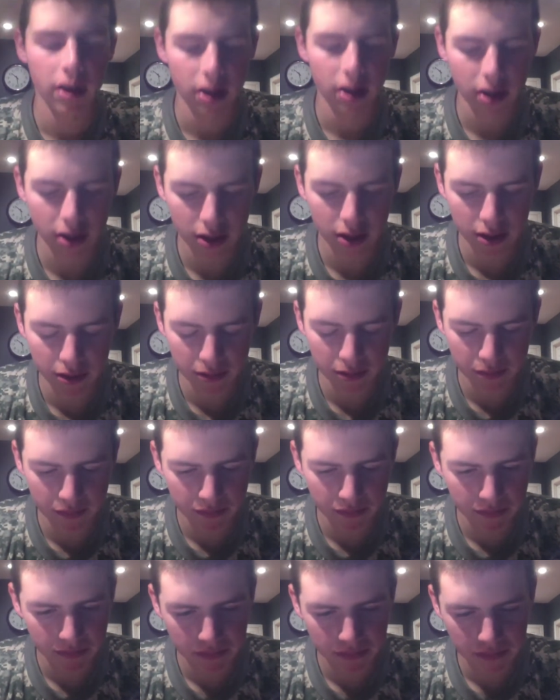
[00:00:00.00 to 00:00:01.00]
Then
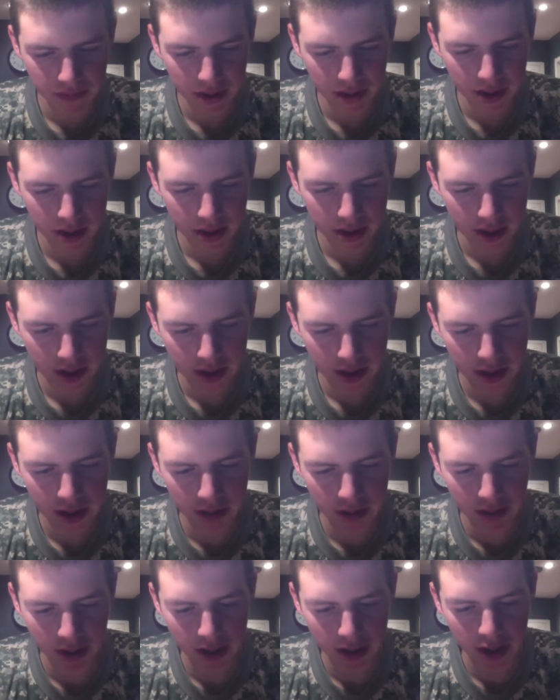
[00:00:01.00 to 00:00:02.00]

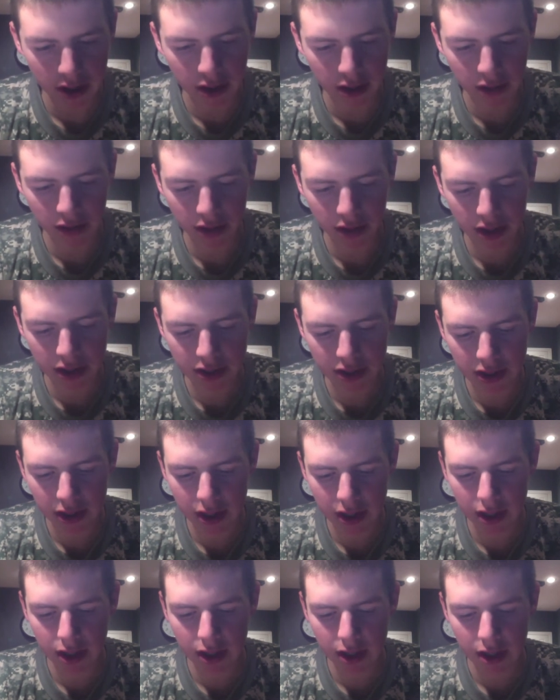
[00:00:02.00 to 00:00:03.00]
we're going to go over this
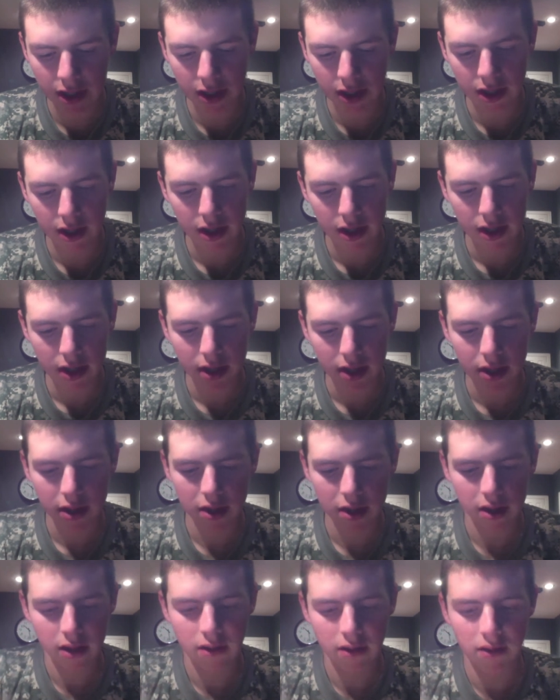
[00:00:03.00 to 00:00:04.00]
side.
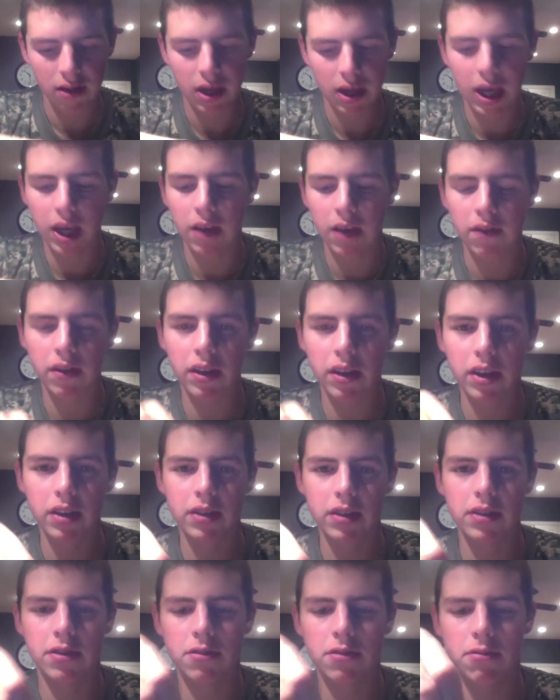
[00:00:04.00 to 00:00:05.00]
You have the
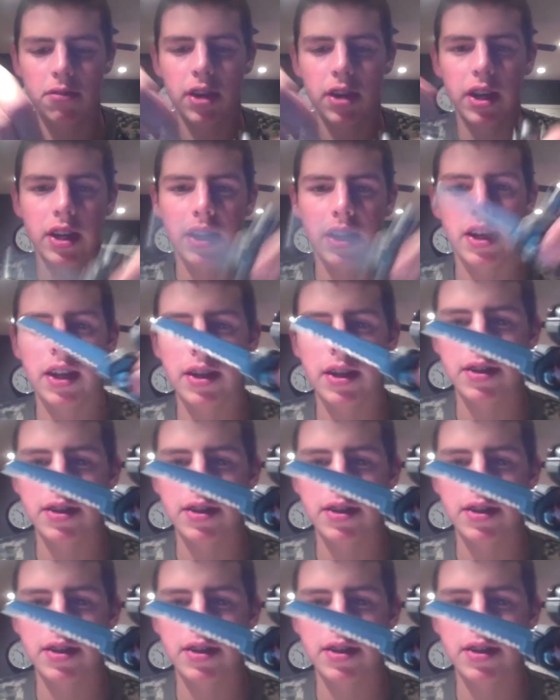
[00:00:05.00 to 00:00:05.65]
serrated edge